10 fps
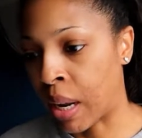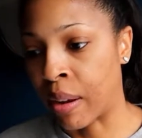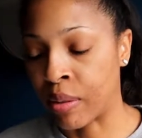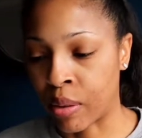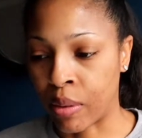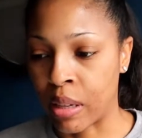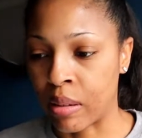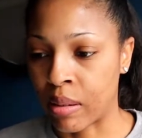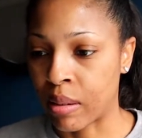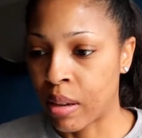now. So
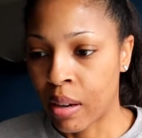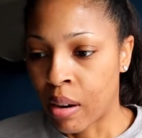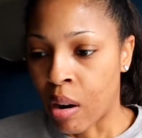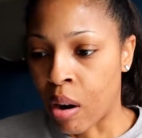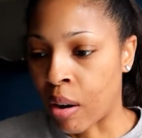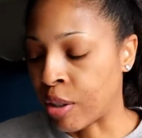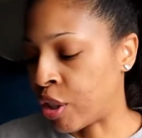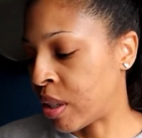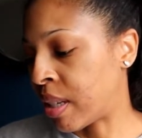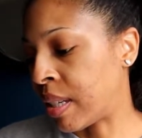these are
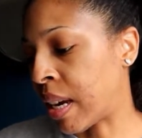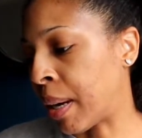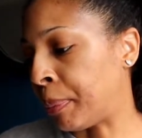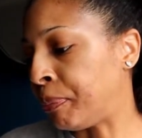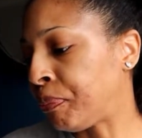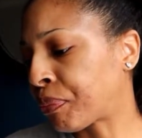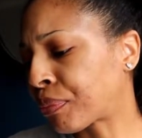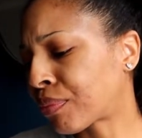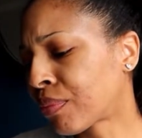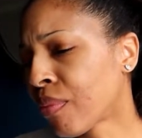just in time.
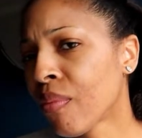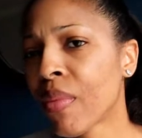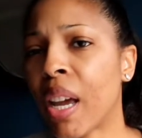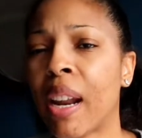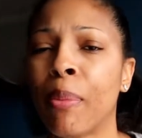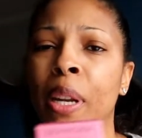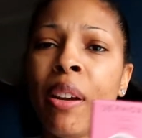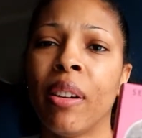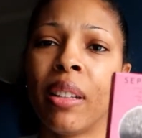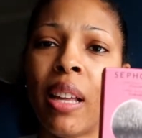And I've been
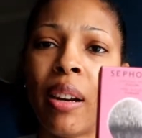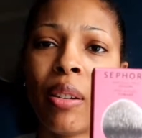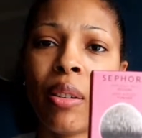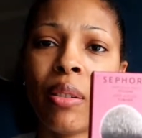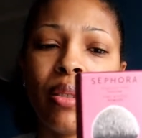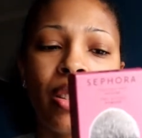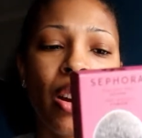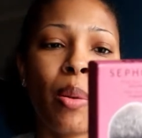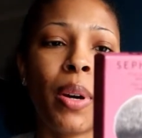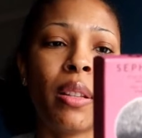hearing a lot of girls
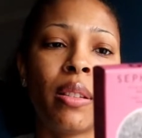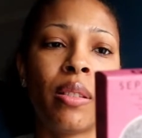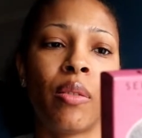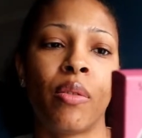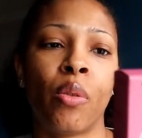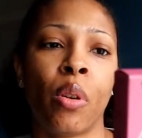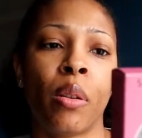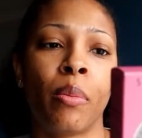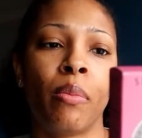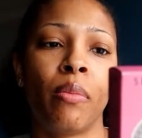talk about this
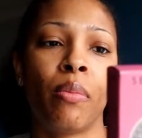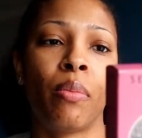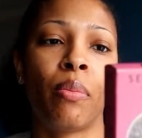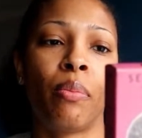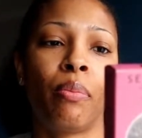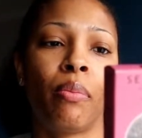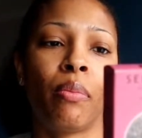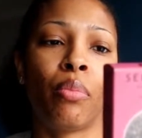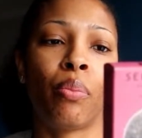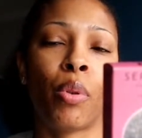Sephora
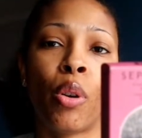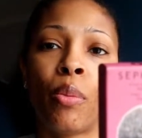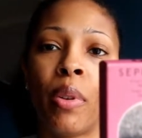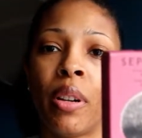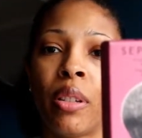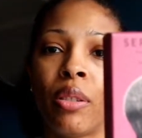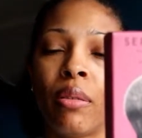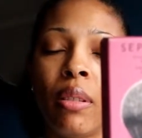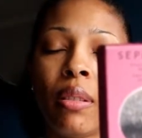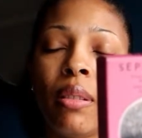Pro Brush,
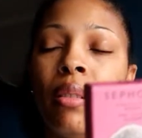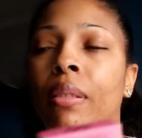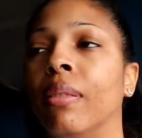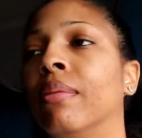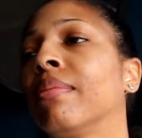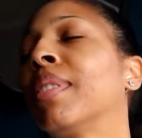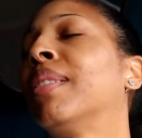girl.